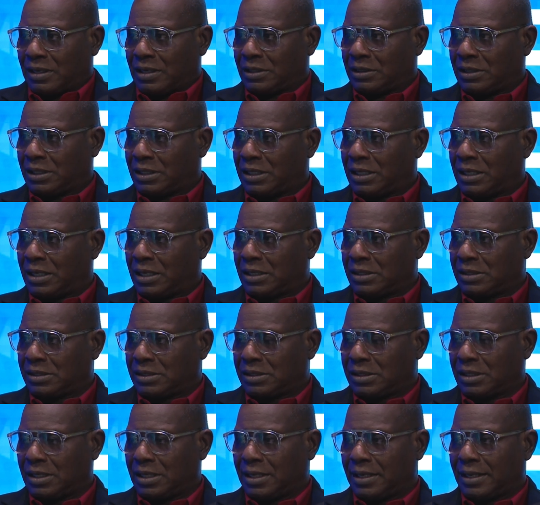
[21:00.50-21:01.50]
at the
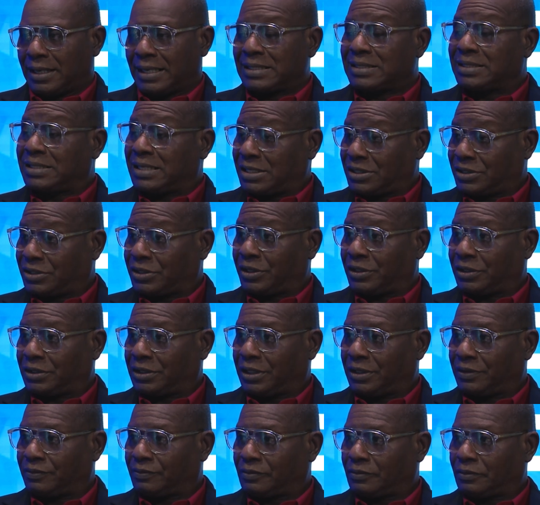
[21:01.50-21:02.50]
class at
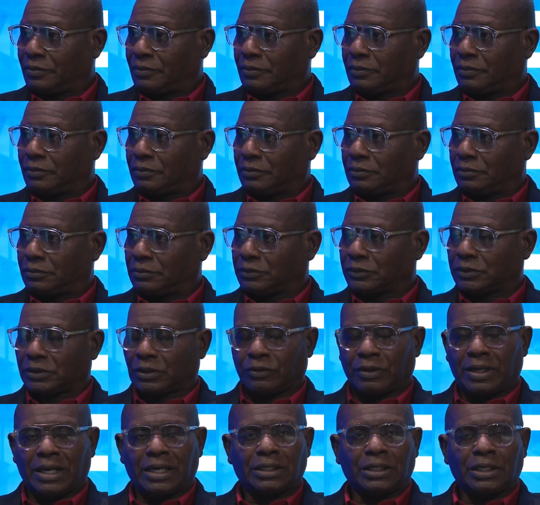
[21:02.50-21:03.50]
6:30.
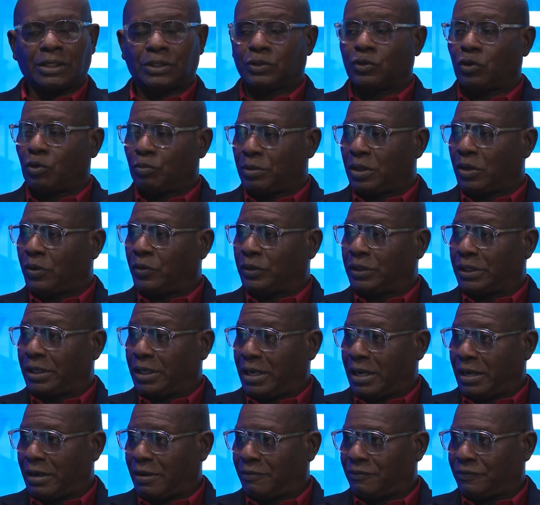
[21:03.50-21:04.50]
Right? It took me an hour and a
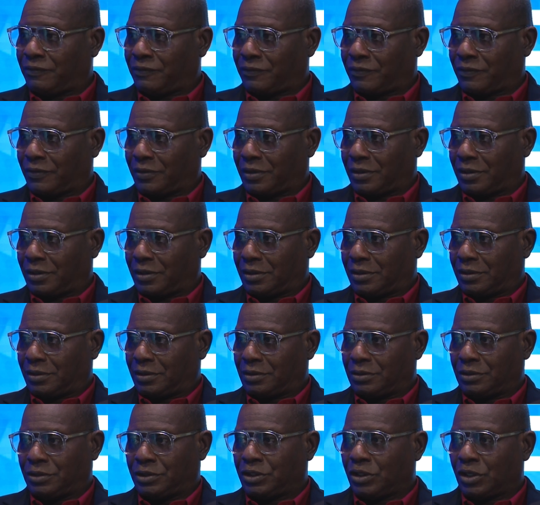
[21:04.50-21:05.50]
half
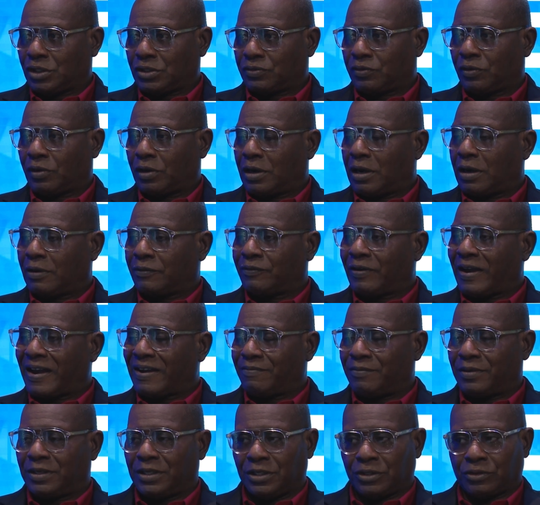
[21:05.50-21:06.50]
just for a
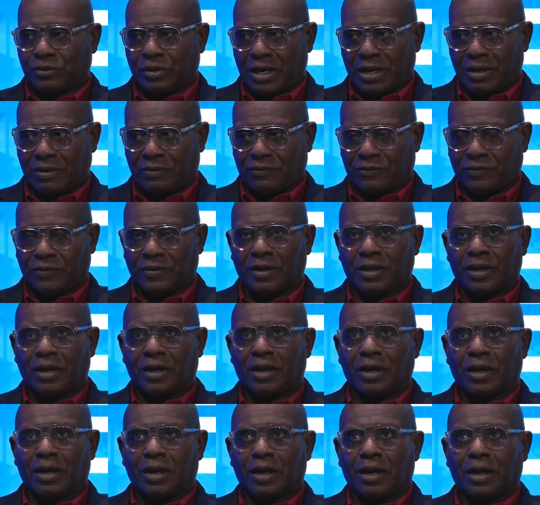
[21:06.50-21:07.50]
5-minute drive.
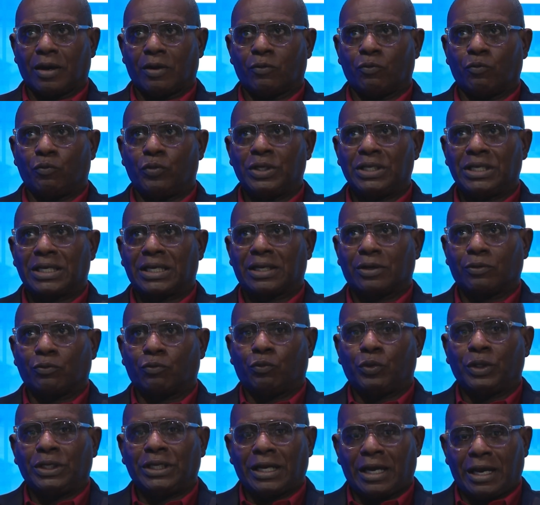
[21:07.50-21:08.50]

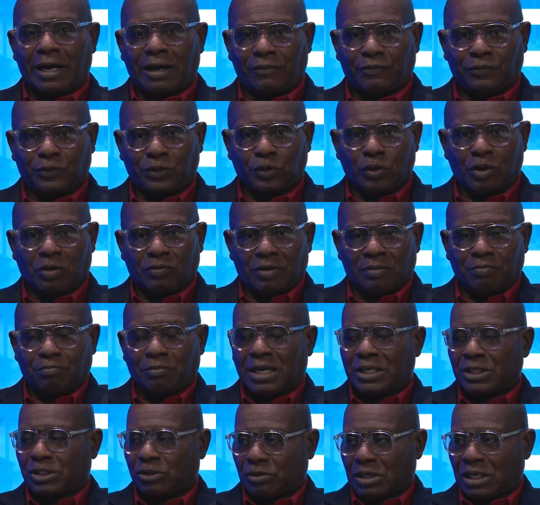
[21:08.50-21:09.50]
We have to have a
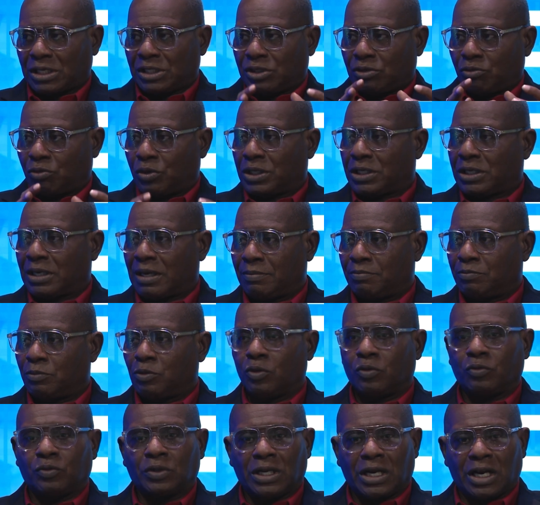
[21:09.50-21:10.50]
mass transit so we can
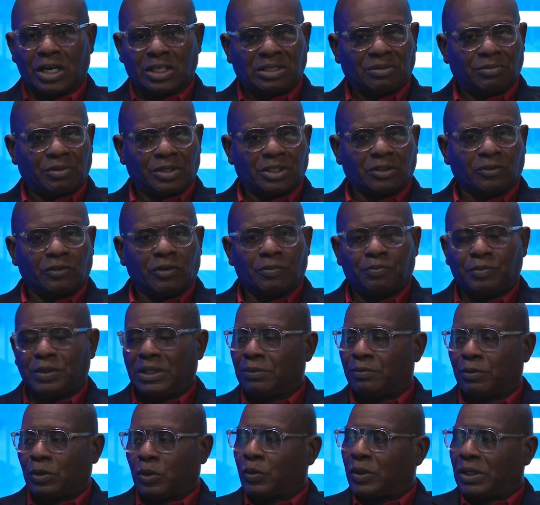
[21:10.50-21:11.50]
move large amounts of our
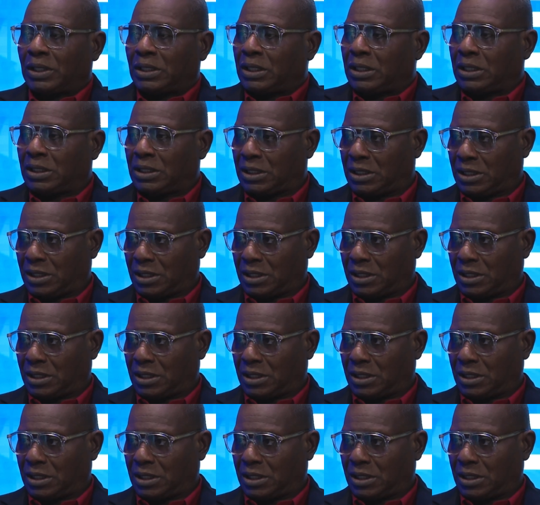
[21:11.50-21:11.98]
people quickly.